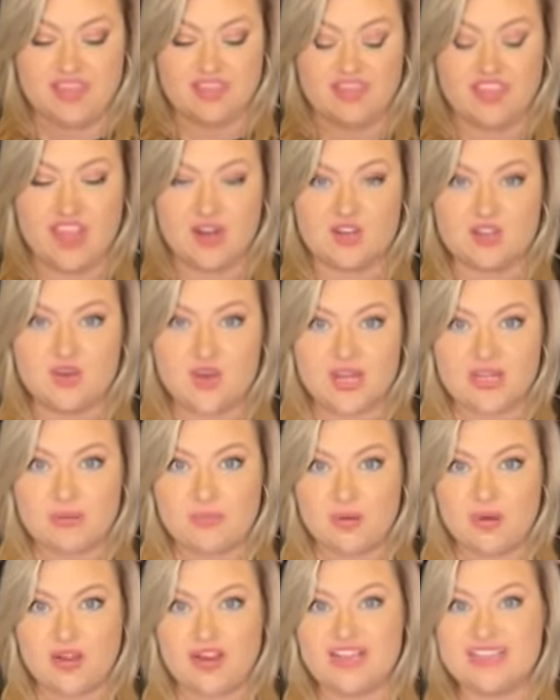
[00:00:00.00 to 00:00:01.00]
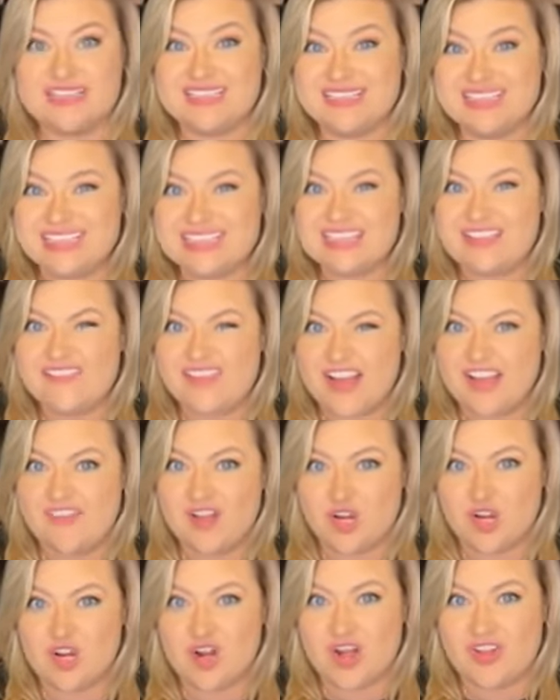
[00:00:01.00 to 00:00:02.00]
They are trying to put a
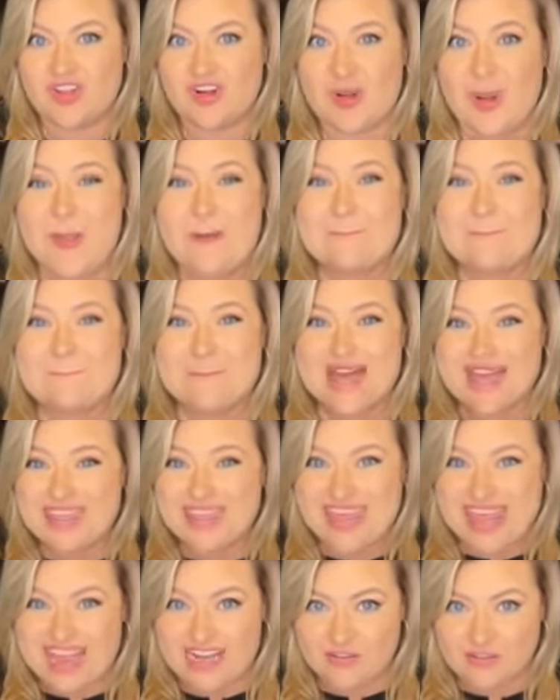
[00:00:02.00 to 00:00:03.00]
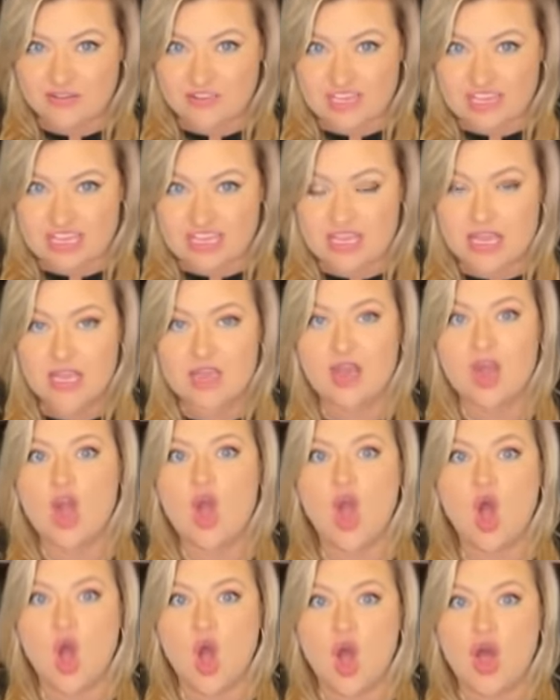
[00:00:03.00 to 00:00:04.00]
$6,500 methane fee
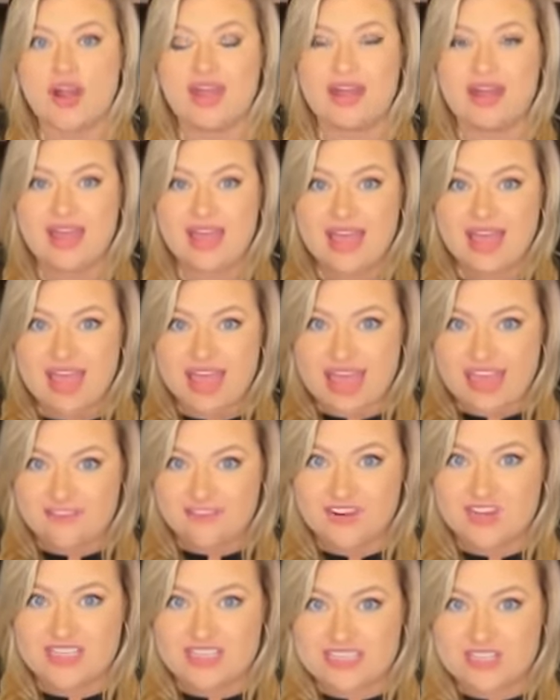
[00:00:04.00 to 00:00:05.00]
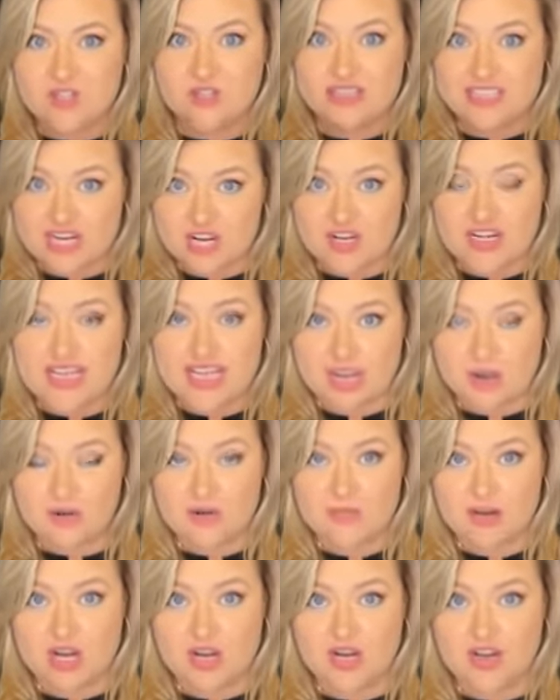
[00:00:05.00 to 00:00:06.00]
on every single dairy cow in
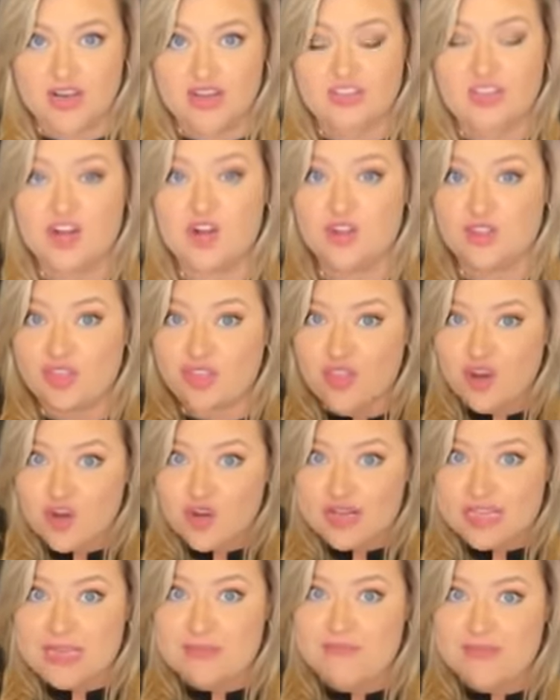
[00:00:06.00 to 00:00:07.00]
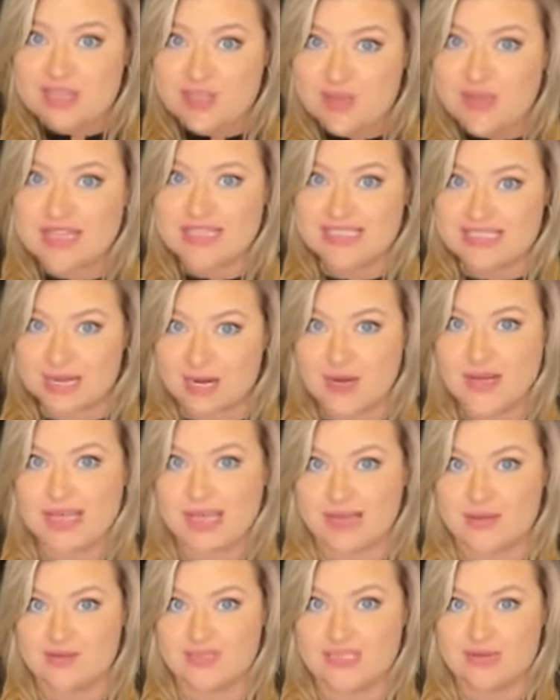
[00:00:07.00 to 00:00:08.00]
America. There are 30 million dairy
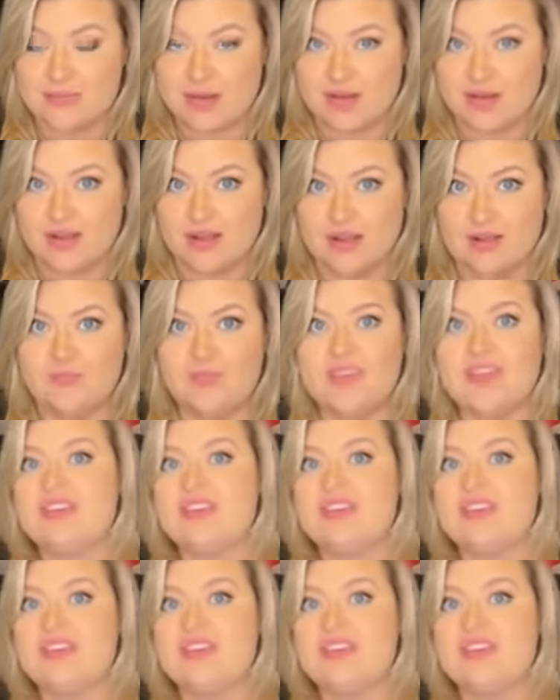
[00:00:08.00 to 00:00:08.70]
cows in America.